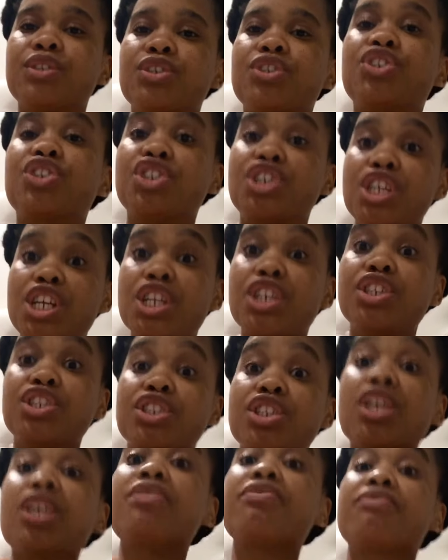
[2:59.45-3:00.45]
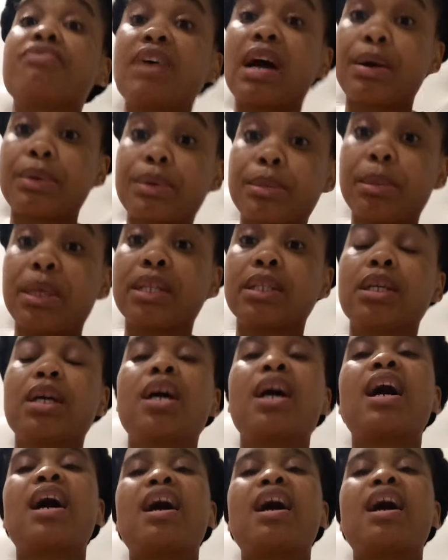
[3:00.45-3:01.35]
change the environment. I